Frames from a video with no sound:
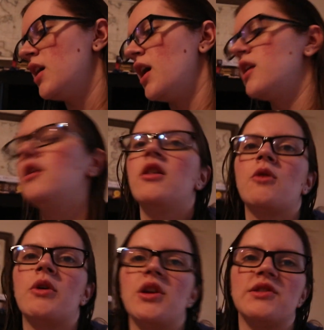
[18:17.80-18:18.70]
And the other
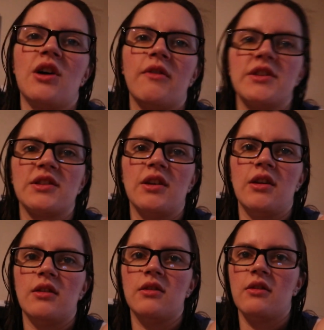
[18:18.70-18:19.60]
one is
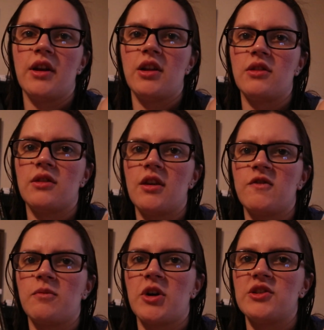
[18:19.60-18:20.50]
obviously The Lightning
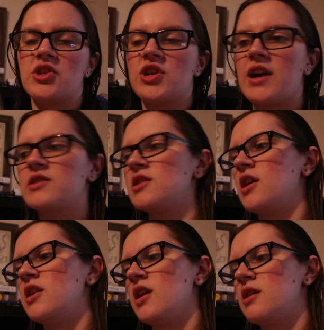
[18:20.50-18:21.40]
Thief, Percy
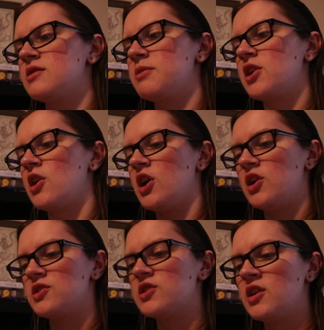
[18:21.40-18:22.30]
Jackson, is
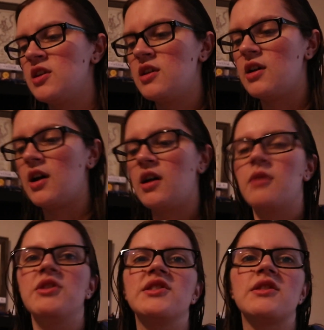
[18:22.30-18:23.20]
because
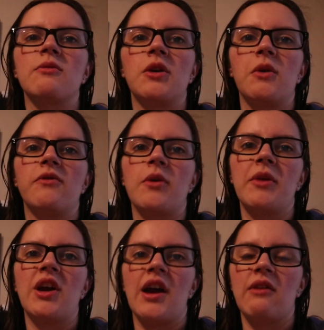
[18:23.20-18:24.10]
uh, this is a reread for
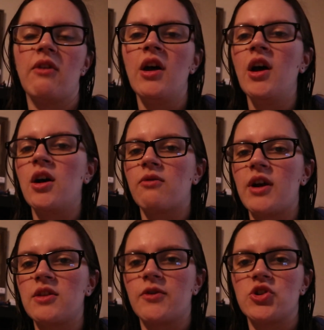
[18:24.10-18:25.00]
me. I
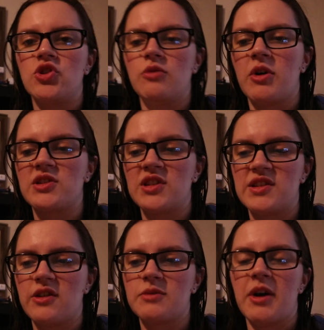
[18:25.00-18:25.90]
read the first two books in the
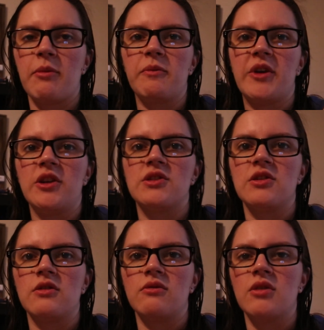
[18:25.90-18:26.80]
series, but I've been meaning
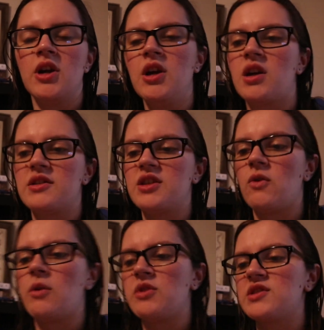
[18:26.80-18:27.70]
to continue
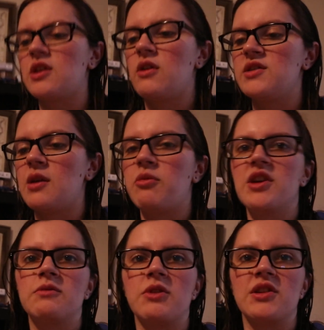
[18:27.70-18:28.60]
on with the series. And
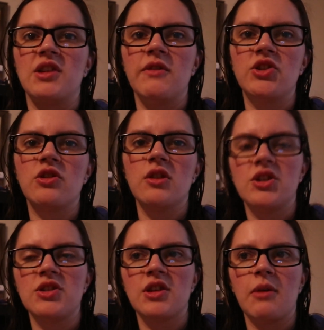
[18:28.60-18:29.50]
plus with the TV show
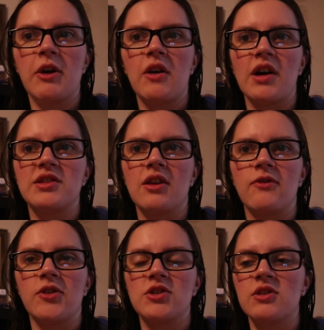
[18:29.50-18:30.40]
that just came out, I saw
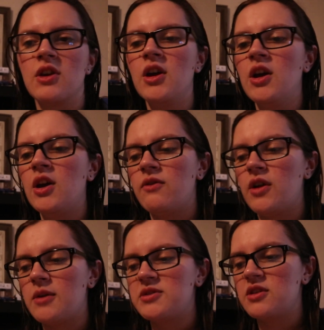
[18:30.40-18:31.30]
the first
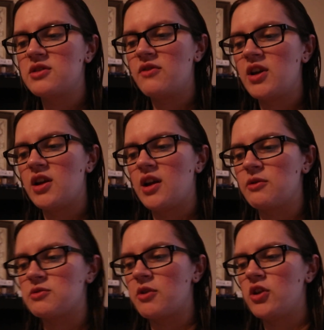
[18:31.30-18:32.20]
few episodes of it and
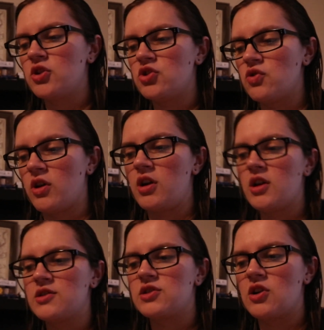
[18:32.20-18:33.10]
I was really enjoying
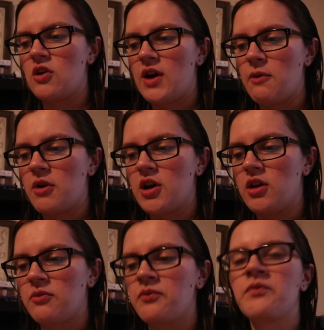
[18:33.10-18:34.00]
it, so I want
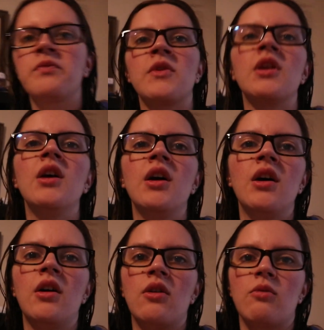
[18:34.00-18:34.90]
to
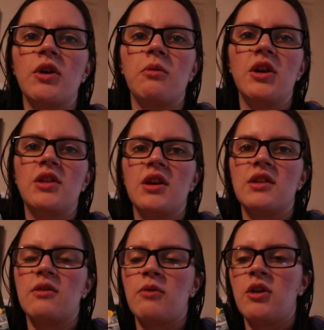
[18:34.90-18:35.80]
reread
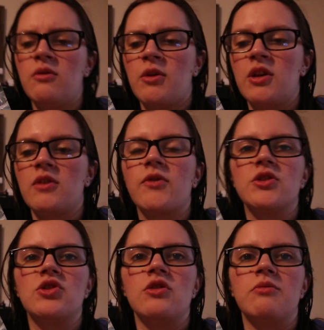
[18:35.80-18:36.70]
the reread the
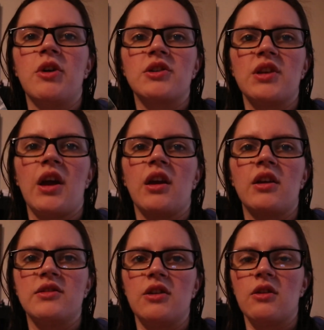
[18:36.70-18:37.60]
first two books and
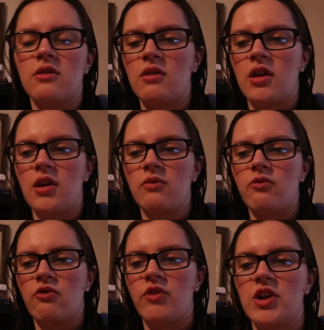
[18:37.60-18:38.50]
continue
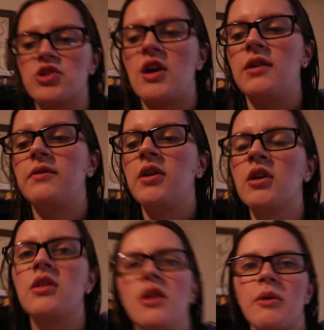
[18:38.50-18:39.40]
and finish off
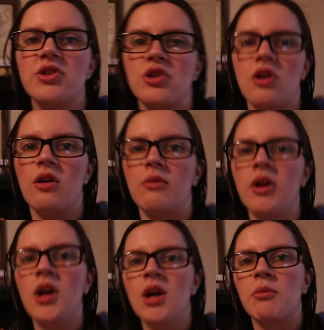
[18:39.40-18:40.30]
the original
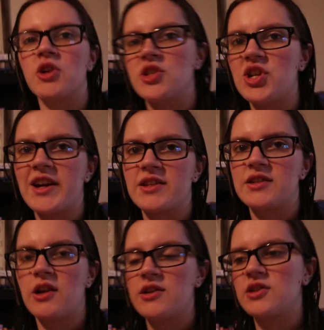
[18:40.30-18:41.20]
Percy Jackson
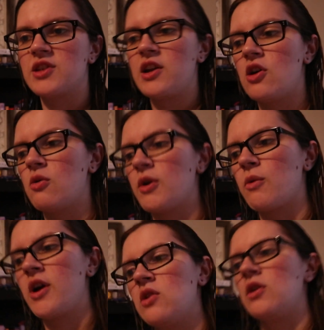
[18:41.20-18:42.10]
series because I know Rick
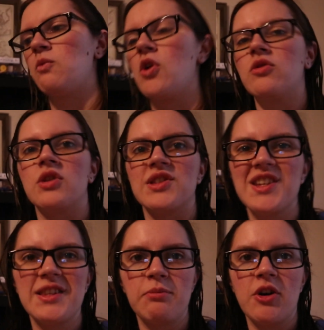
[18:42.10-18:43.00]
Riordan wrote the
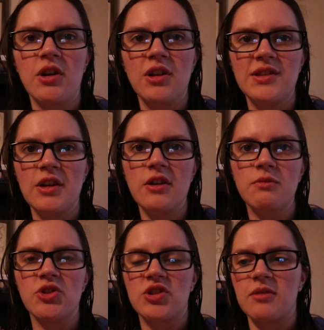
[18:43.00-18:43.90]
sixth book in the series,
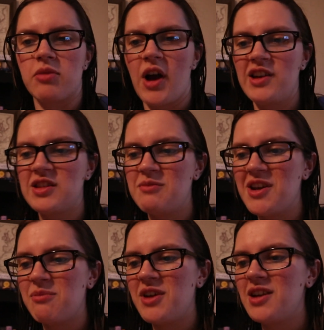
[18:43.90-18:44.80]
which surprised
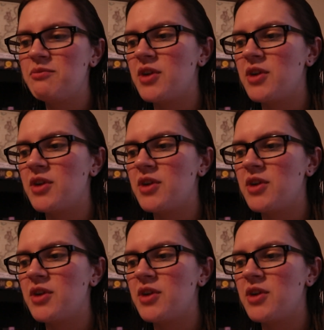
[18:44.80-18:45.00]
me a bit.